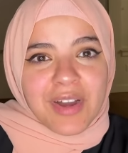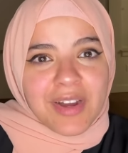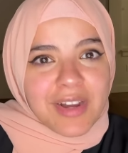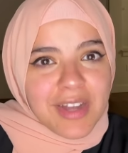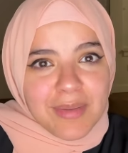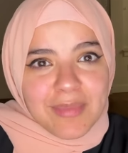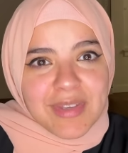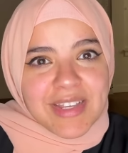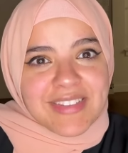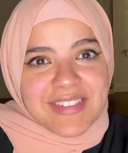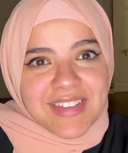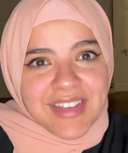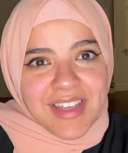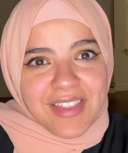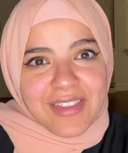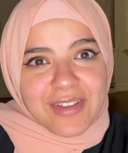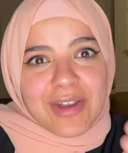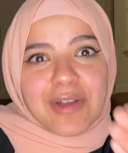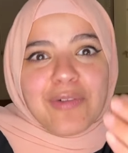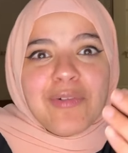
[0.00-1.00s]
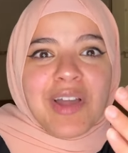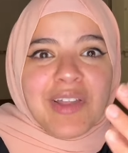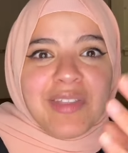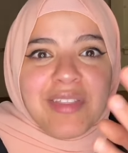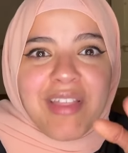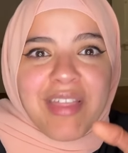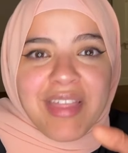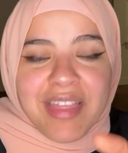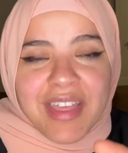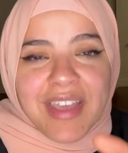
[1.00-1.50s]
are coming together
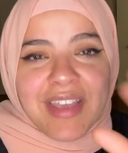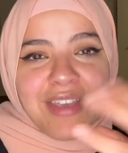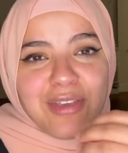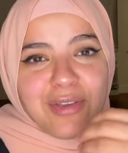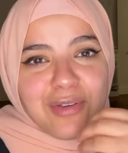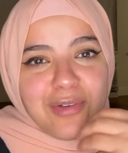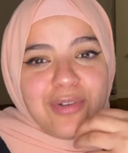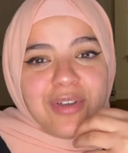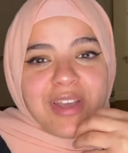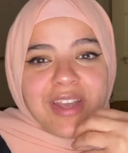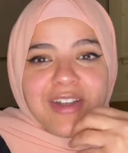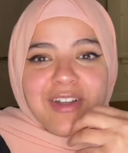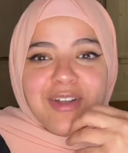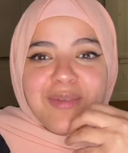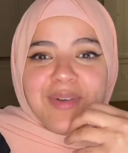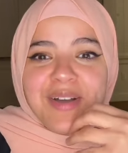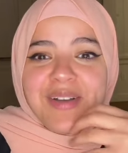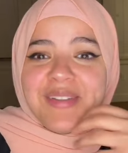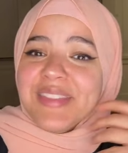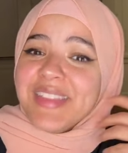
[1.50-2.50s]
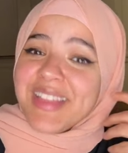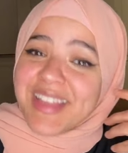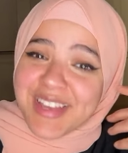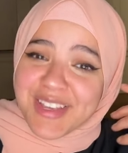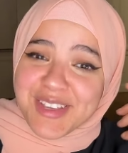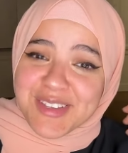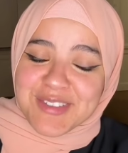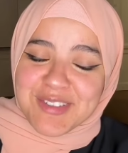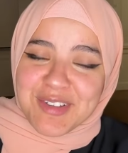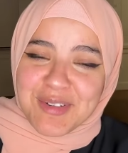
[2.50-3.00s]
around the thing you care about.
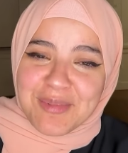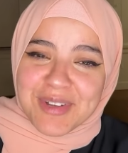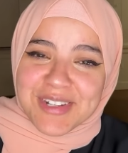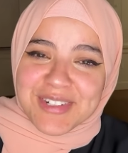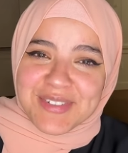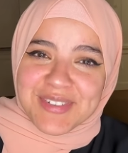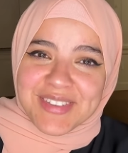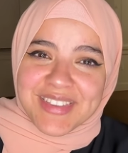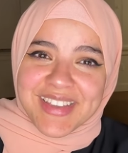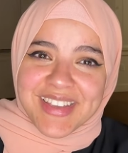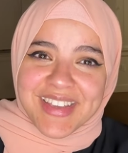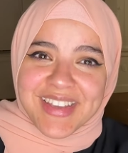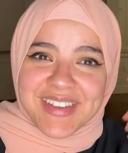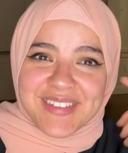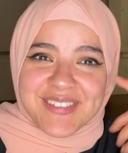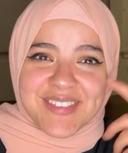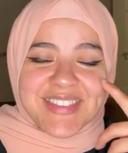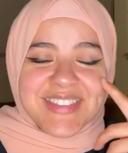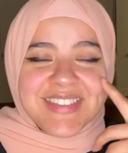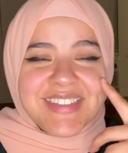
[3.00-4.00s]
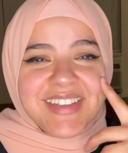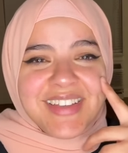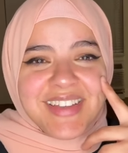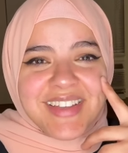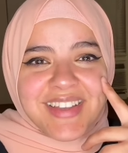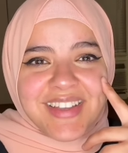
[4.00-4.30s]
Thank you so much for the gifts.